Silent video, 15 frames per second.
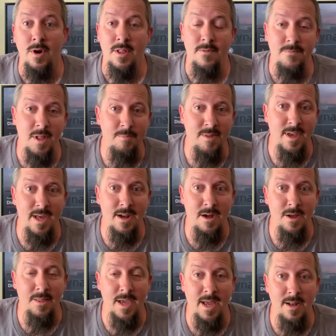on the flip side of
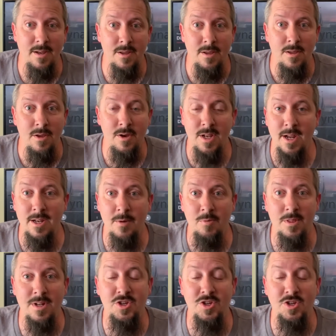all that, you could end up with a